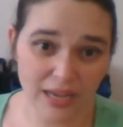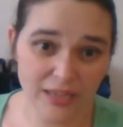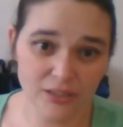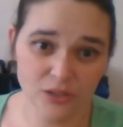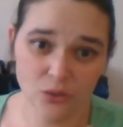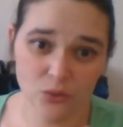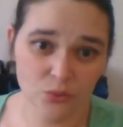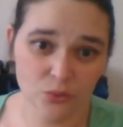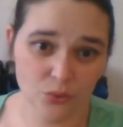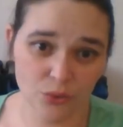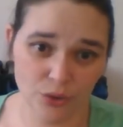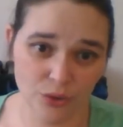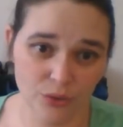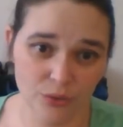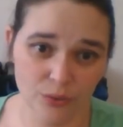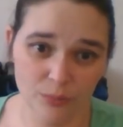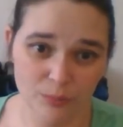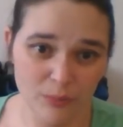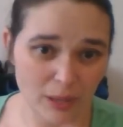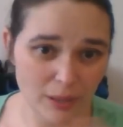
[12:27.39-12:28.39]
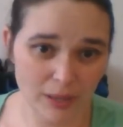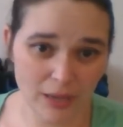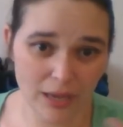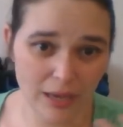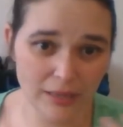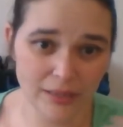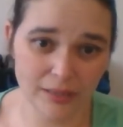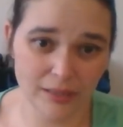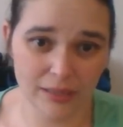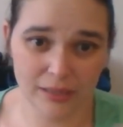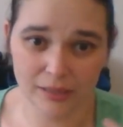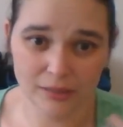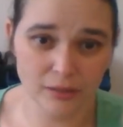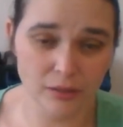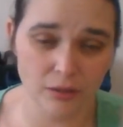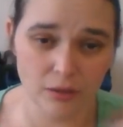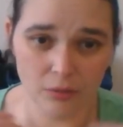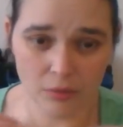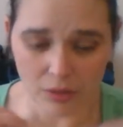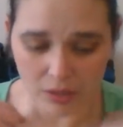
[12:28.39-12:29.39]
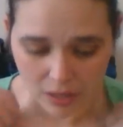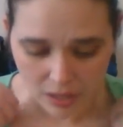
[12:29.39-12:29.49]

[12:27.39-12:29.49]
I don't know. I, you know,